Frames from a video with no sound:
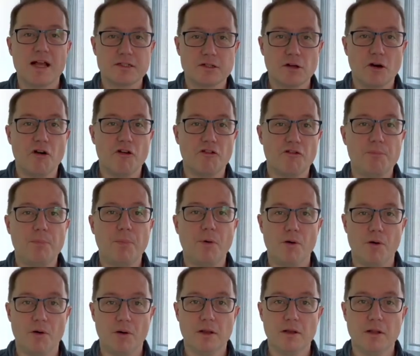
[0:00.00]
off
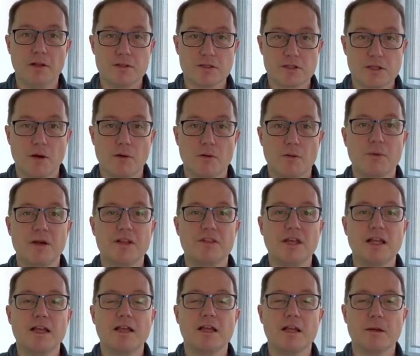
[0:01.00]
ball. So we're
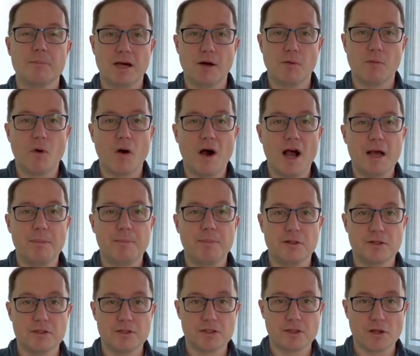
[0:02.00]
thinking about what
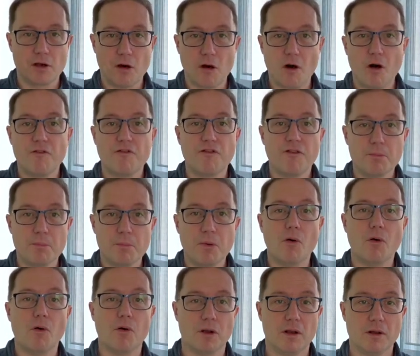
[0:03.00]
happens off the
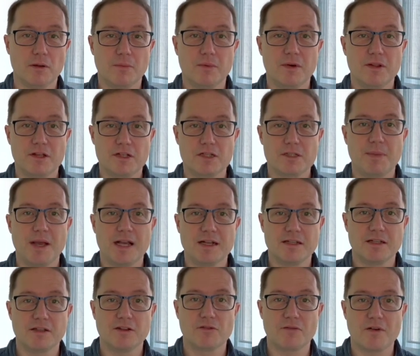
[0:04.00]
ball with
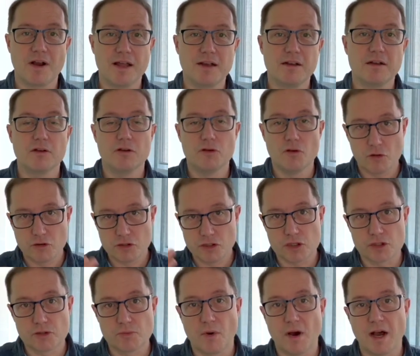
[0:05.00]
expected threat, not
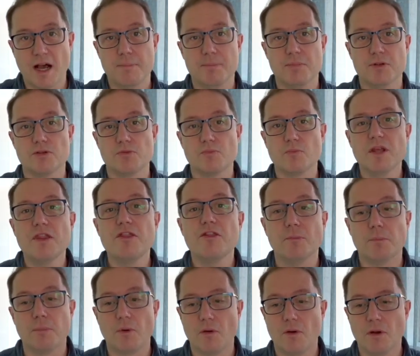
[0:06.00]
just what happens with the
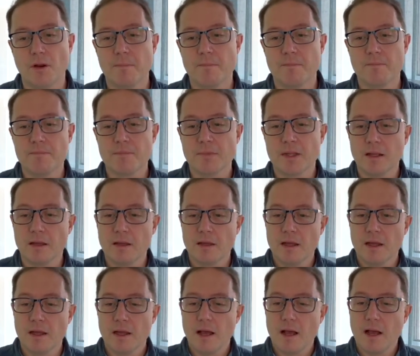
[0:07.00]
ball.
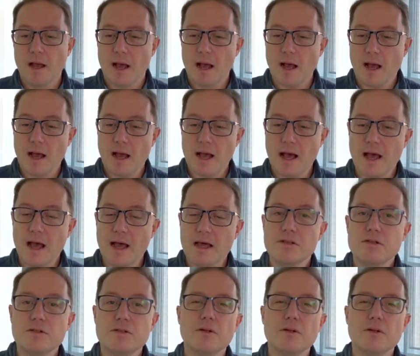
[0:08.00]
And